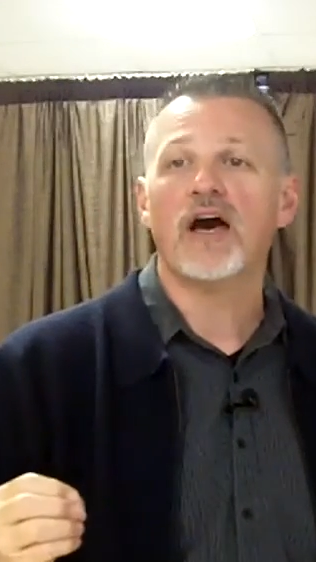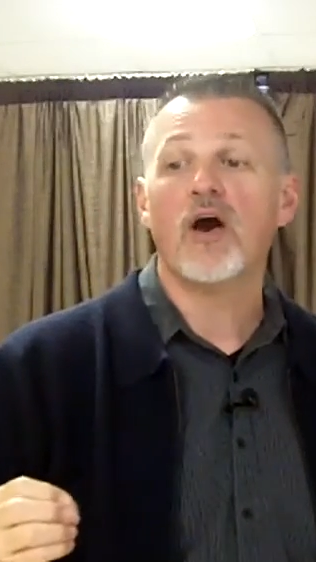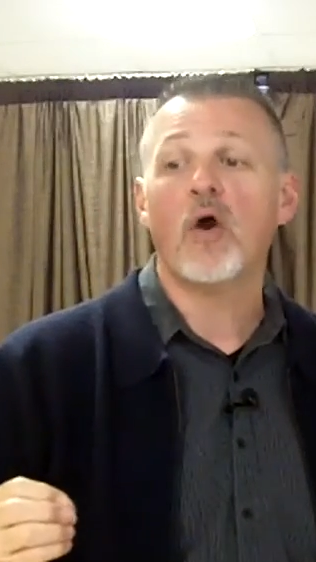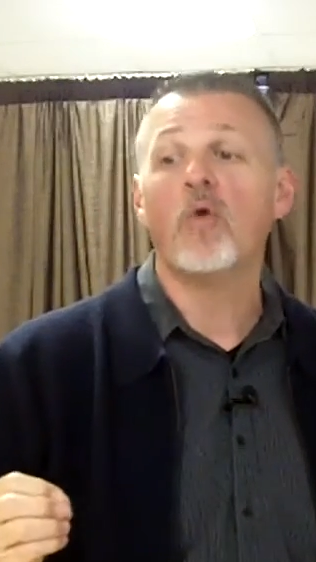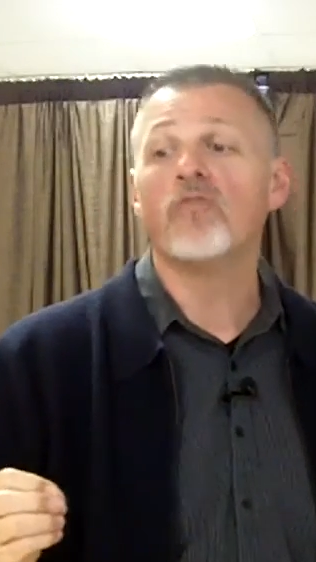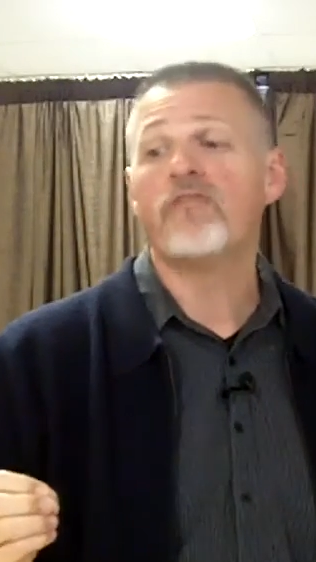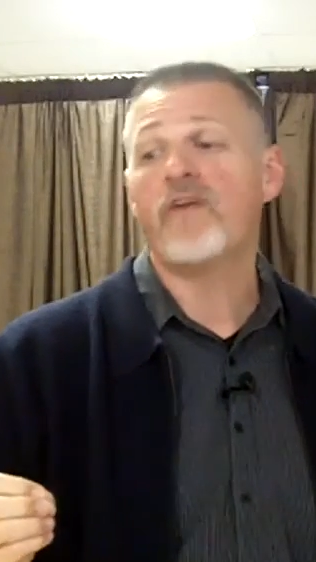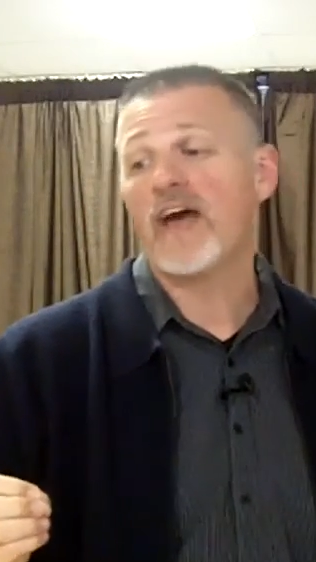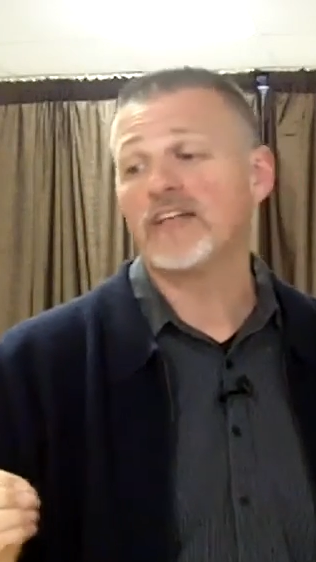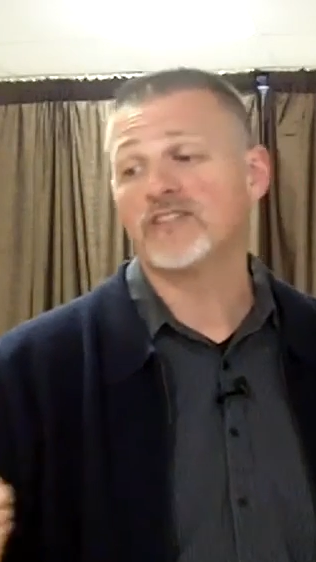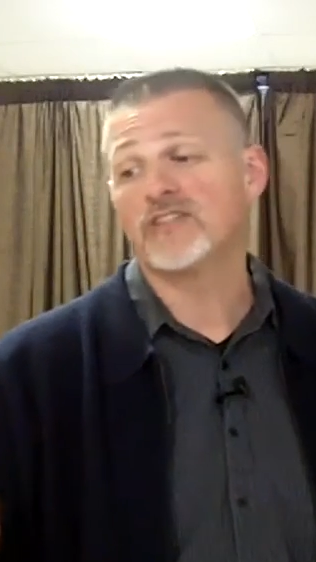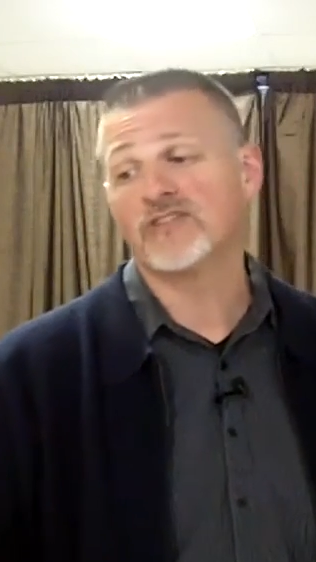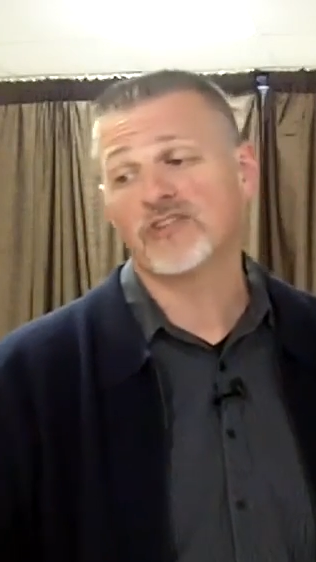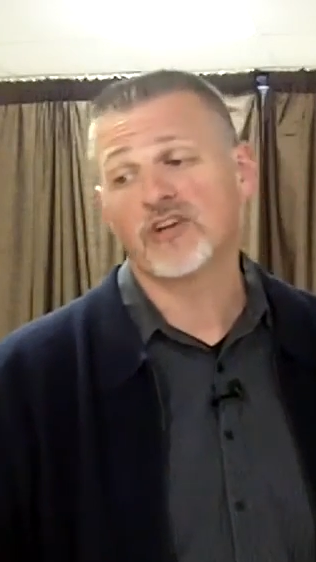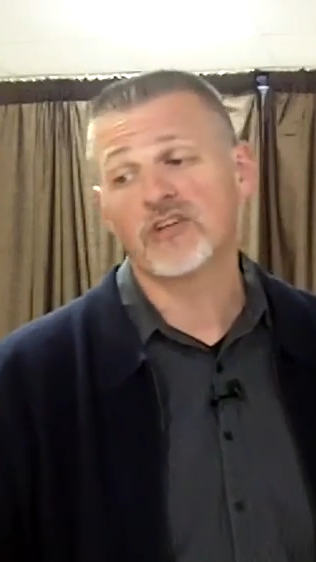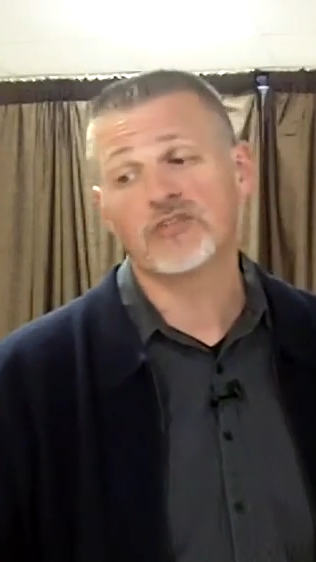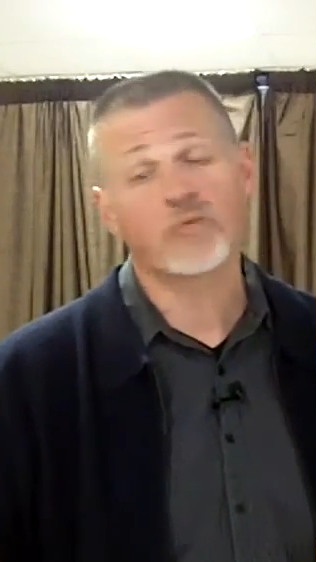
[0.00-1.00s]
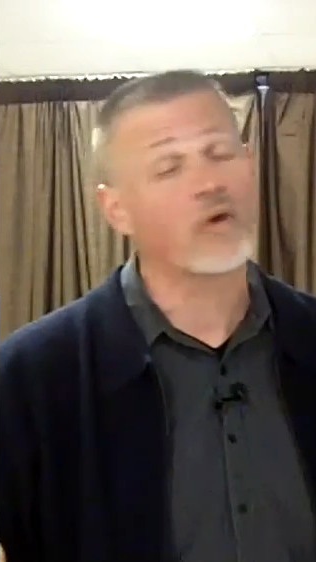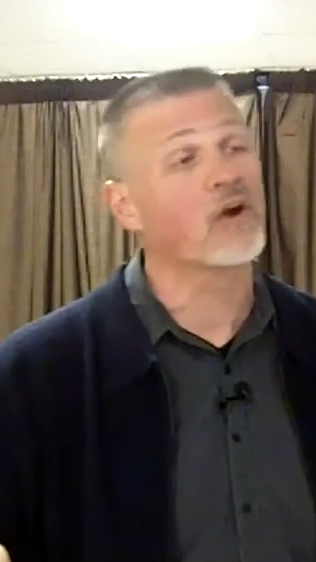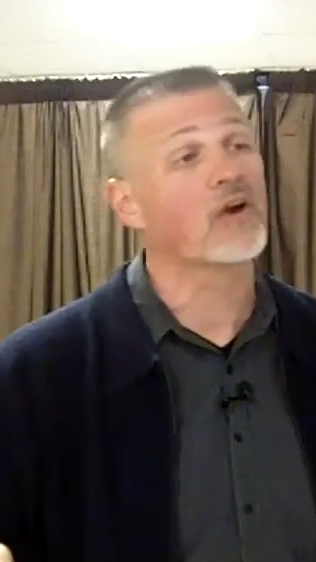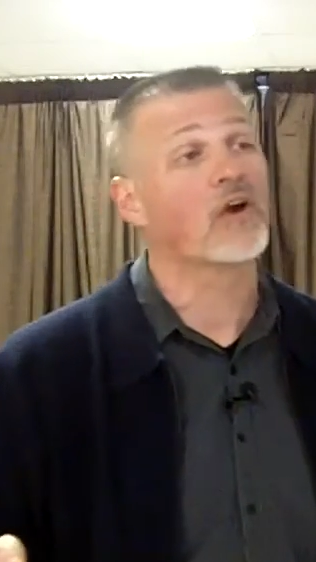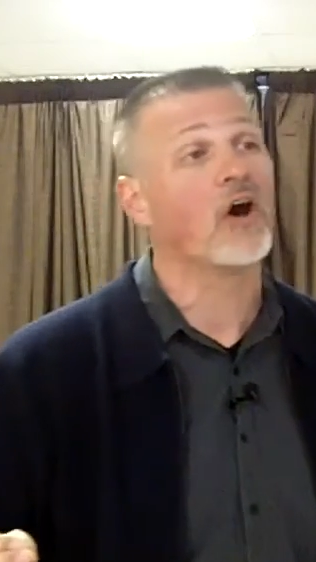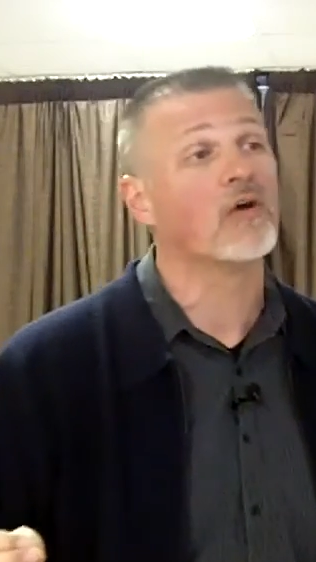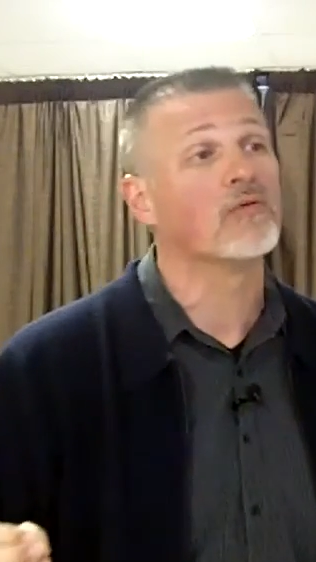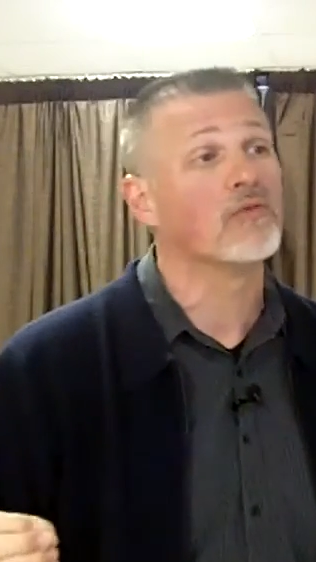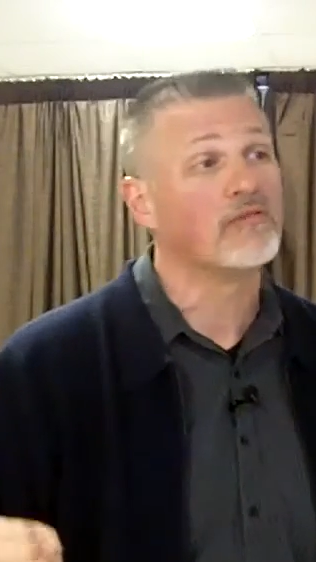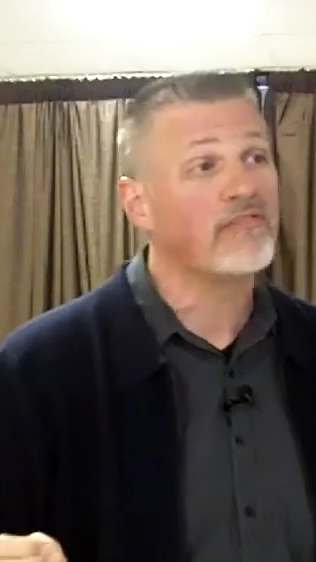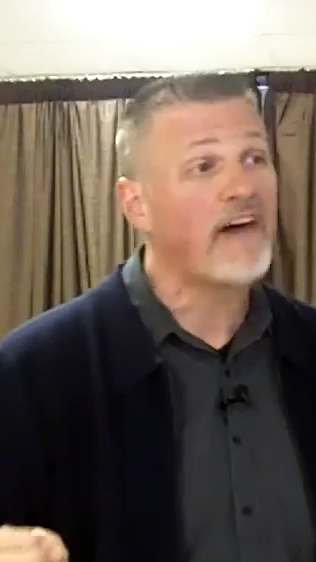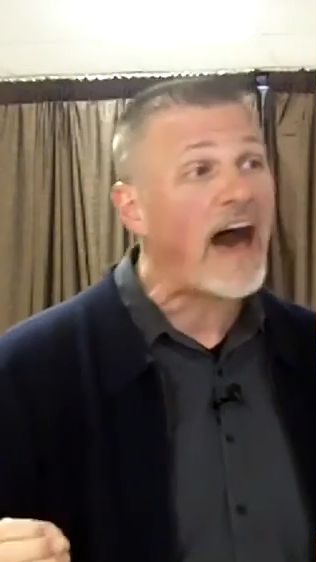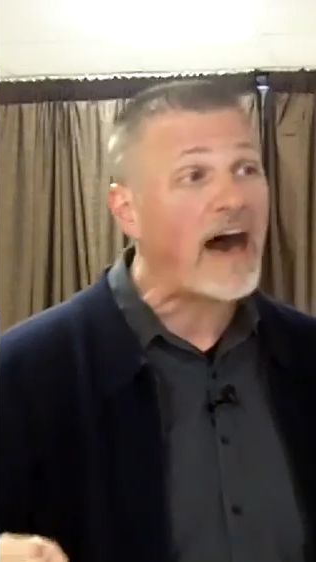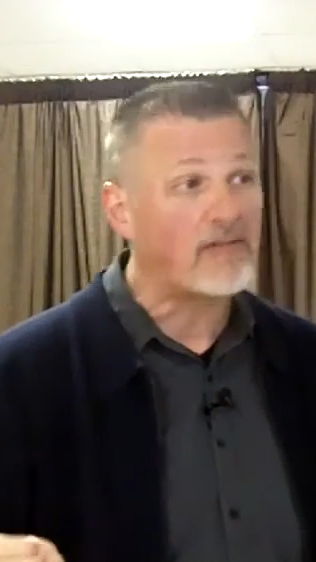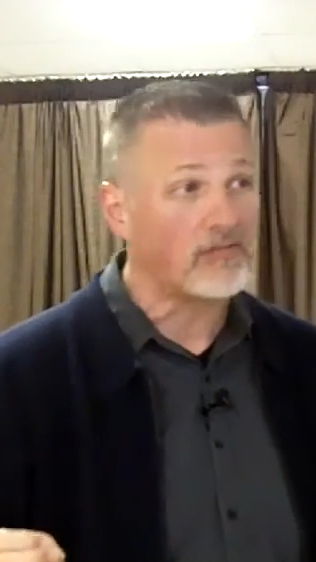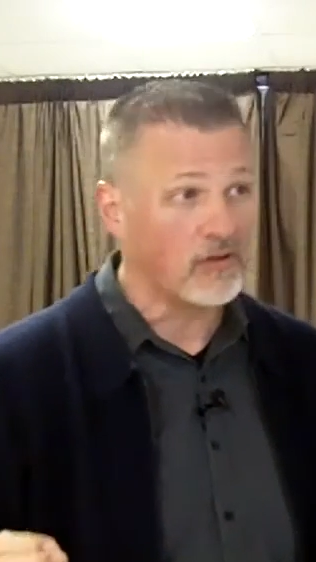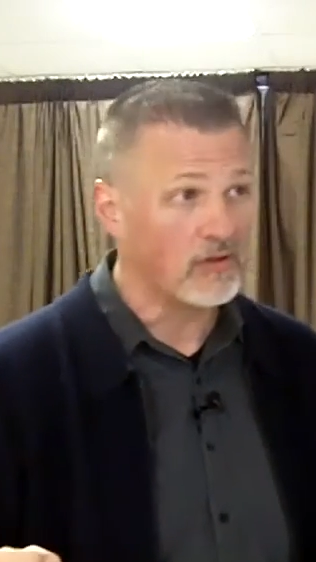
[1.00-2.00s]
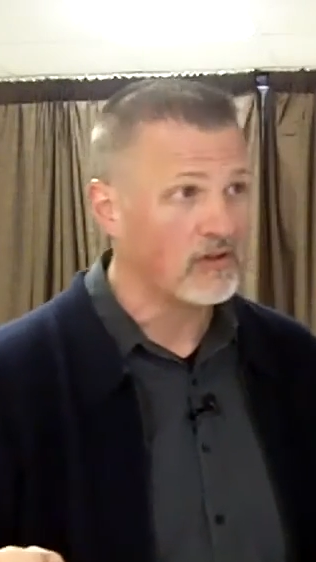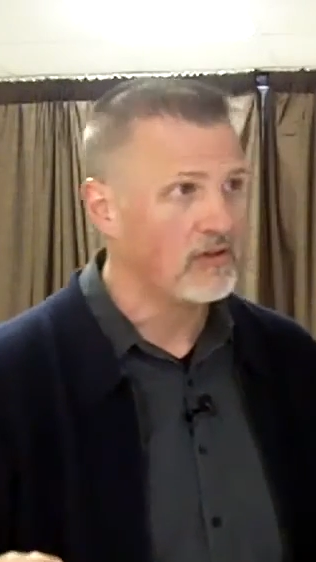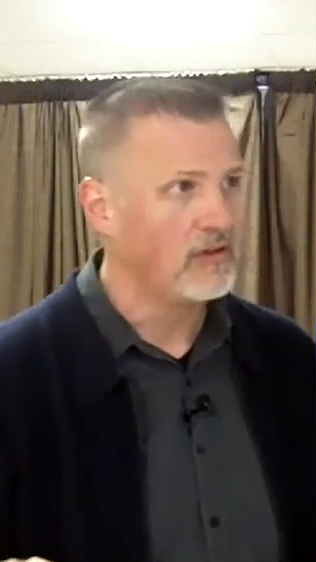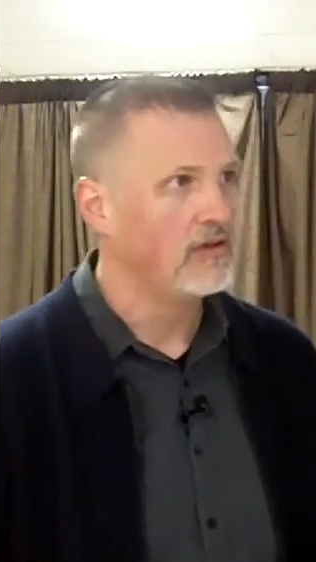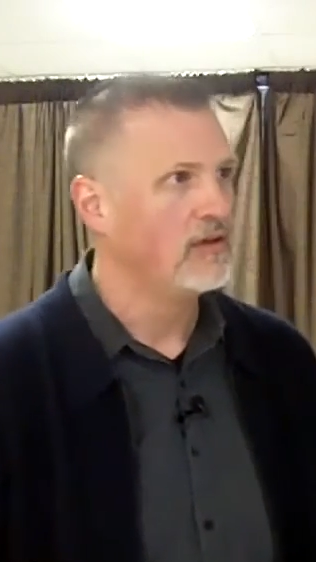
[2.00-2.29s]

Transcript: an old-fashioned church word called revival.